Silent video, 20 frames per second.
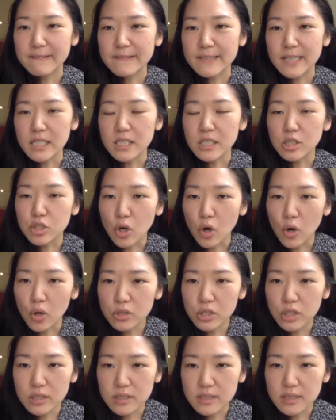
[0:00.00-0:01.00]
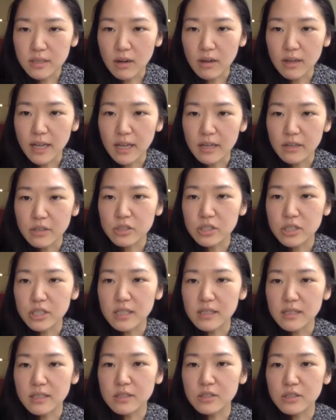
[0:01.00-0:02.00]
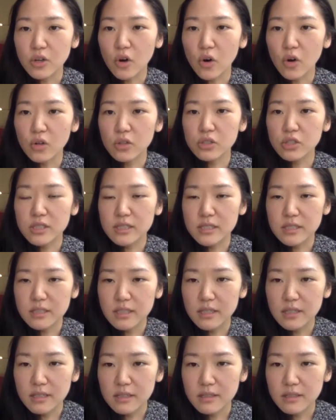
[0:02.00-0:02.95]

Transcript: Because it's all just stuck energy, it's all just